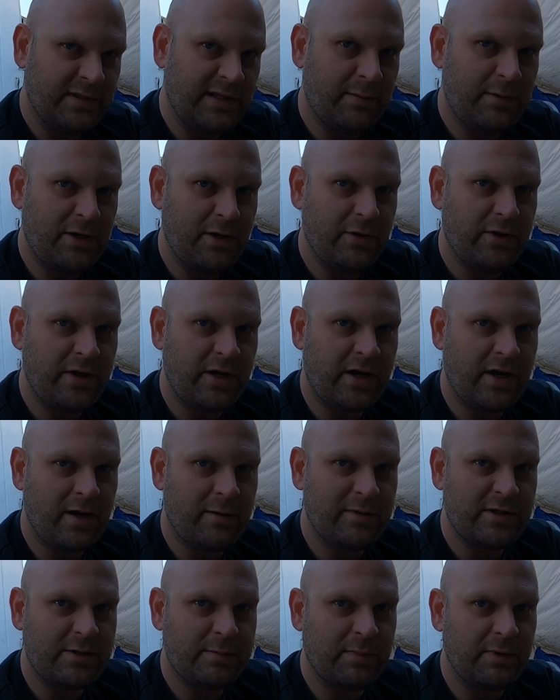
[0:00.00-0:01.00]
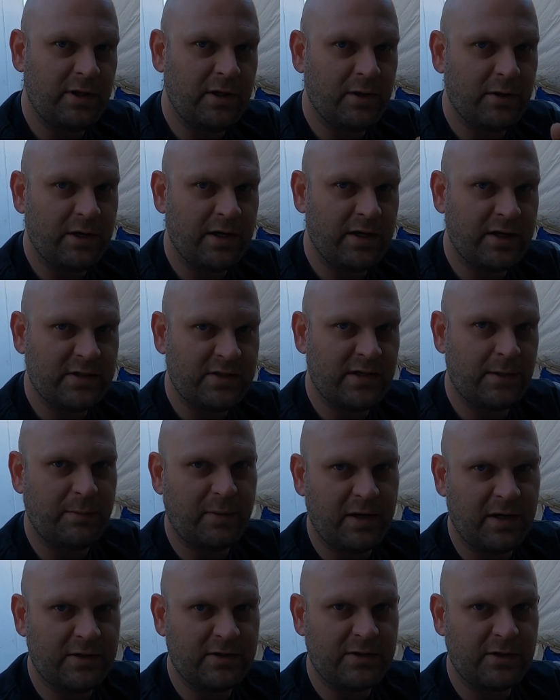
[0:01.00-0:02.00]
Let me know in the comments below, or hit us
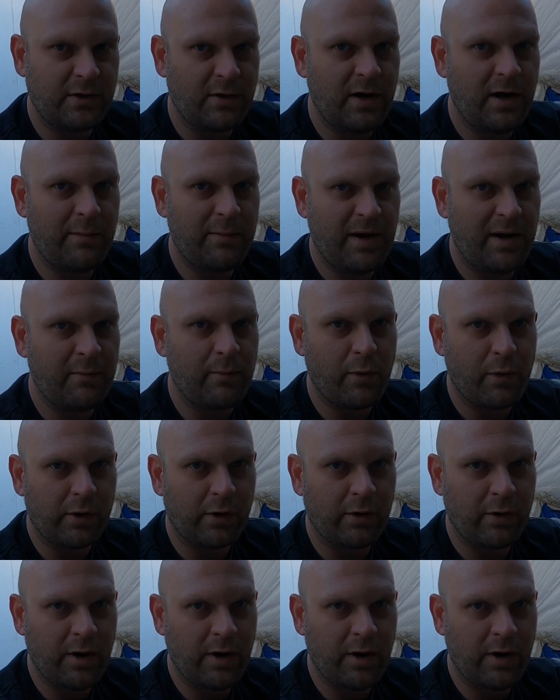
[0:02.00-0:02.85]
up on Instagram at More